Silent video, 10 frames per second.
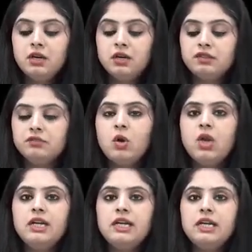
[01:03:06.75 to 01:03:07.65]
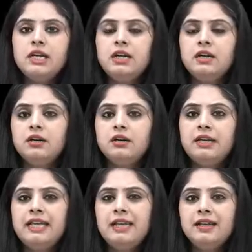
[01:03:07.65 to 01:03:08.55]
a small little
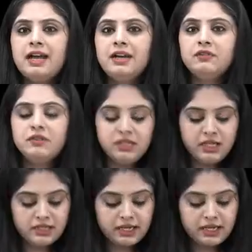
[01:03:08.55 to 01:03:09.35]
hill kind of a thing.